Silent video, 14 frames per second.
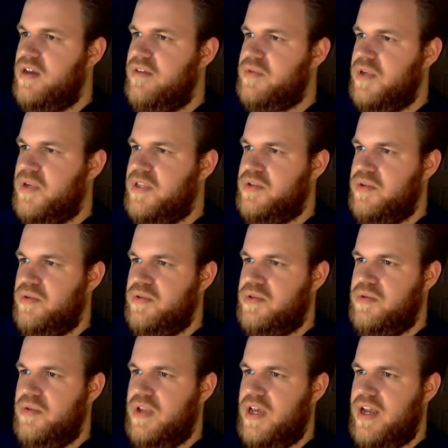F-22s
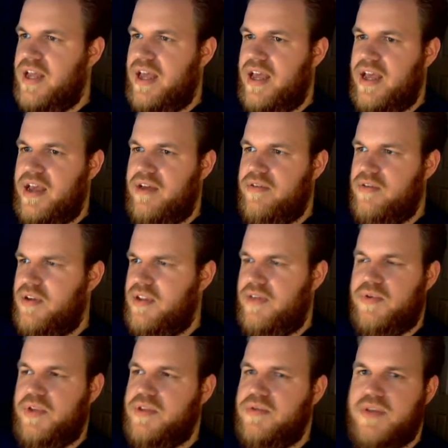do not have, not
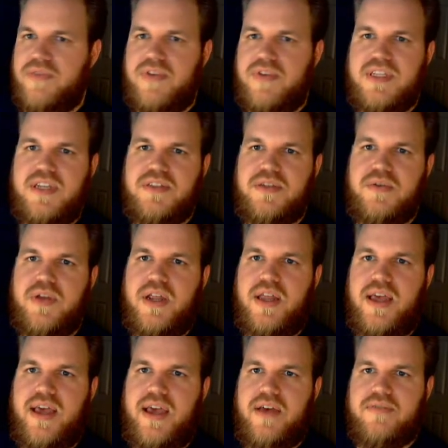F-22s, F-18s do not
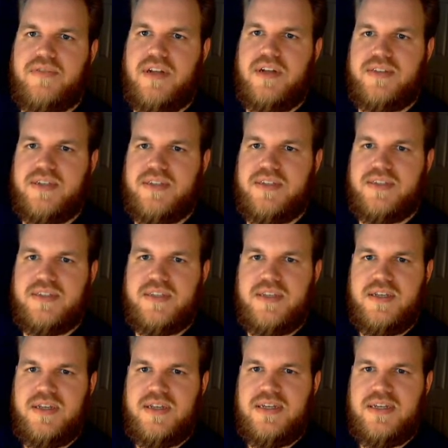have deltas.